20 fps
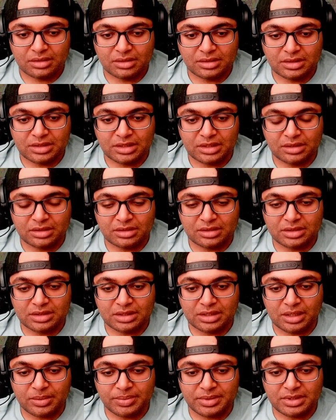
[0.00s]
Dealer
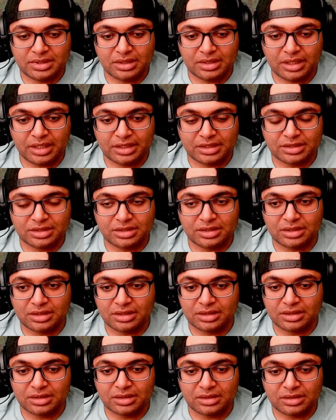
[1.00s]
skips the next
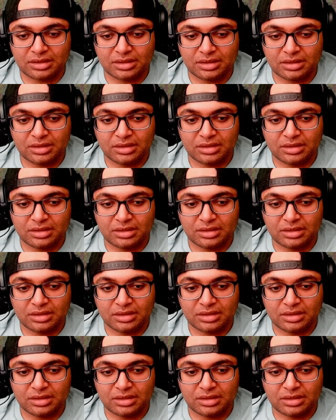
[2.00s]
turn.